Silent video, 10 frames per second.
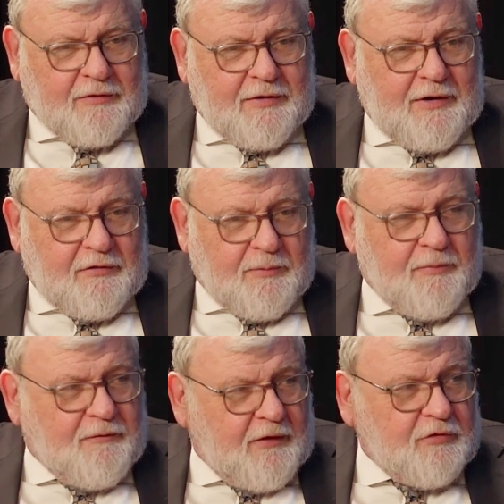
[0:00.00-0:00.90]
he's a
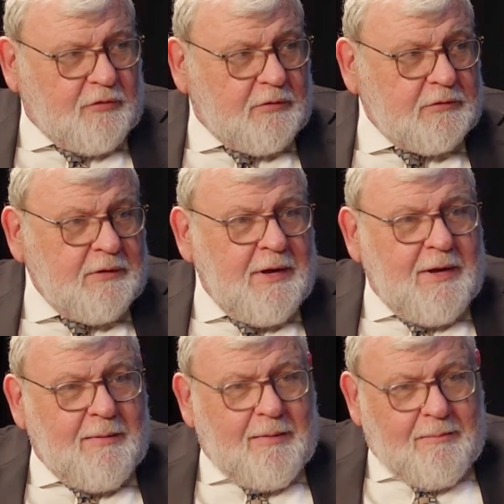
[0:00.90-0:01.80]
professional
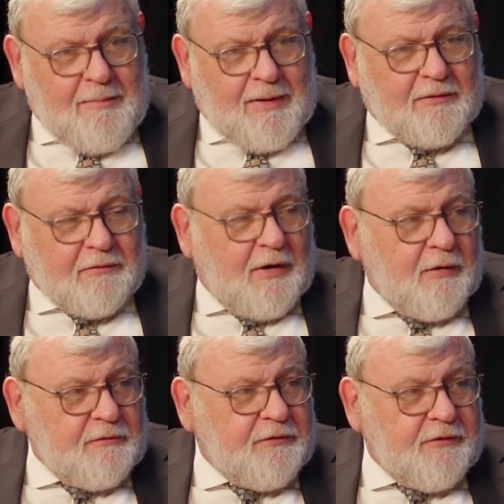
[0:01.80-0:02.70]
mental
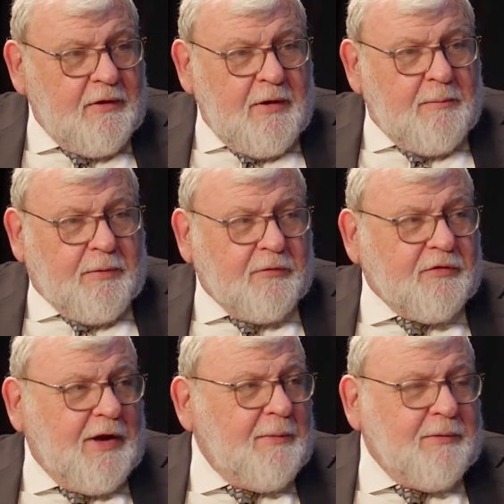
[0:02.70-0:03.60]
health
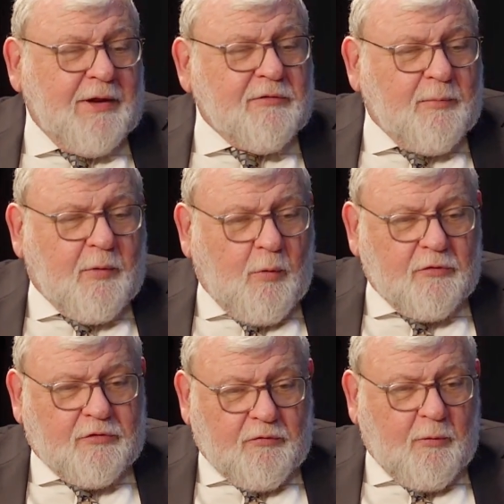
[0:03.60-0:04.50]
persona, but that's
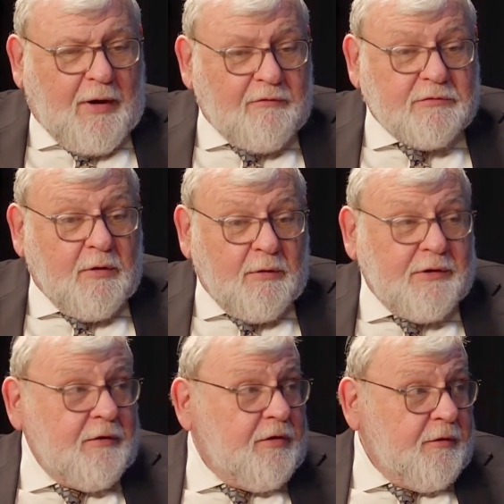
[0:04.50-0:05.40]
because of what I've learned
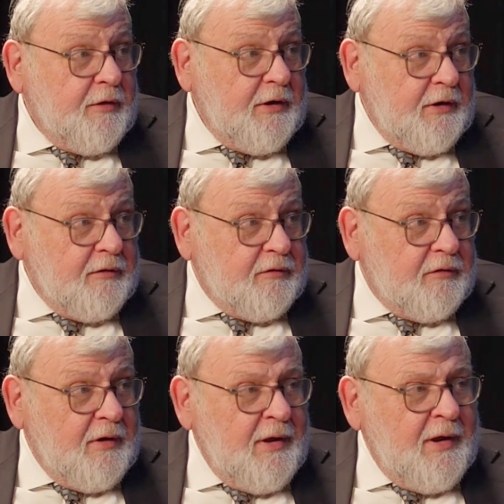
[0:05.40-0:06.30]
in 30 years.
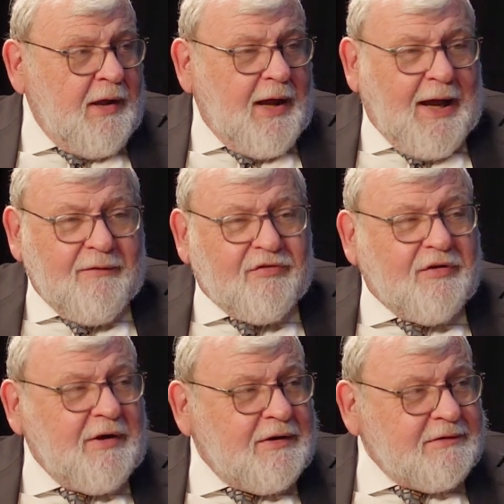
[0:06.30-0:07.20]
I've
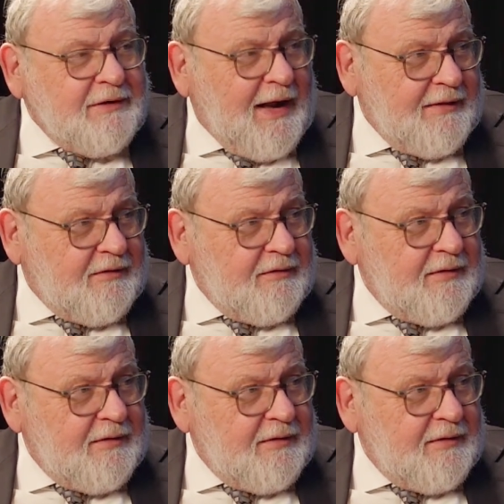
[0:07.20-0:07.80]
seen a lot.